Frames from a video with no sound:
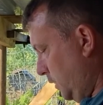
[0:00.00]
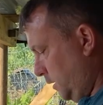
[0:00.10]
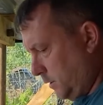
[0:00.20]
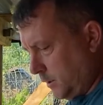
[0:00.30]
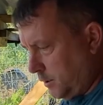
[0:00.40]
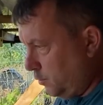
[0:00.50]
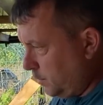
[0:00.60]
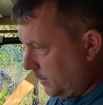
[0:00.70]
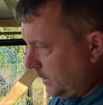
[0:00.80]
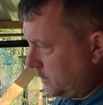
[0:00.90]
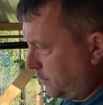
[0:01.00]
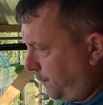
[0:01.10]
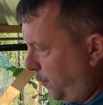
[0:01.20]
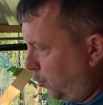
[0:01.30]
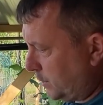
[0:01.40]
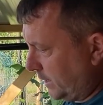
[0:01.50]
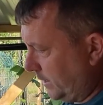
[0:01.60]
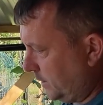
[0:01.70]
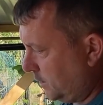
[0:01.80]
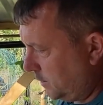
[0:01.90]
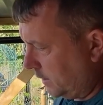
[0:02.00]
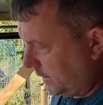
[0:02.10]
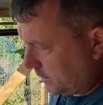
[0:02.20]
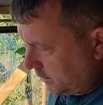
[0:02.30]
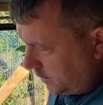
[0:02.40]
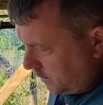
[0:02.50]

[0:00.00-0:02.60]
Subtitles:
So these are 14 litre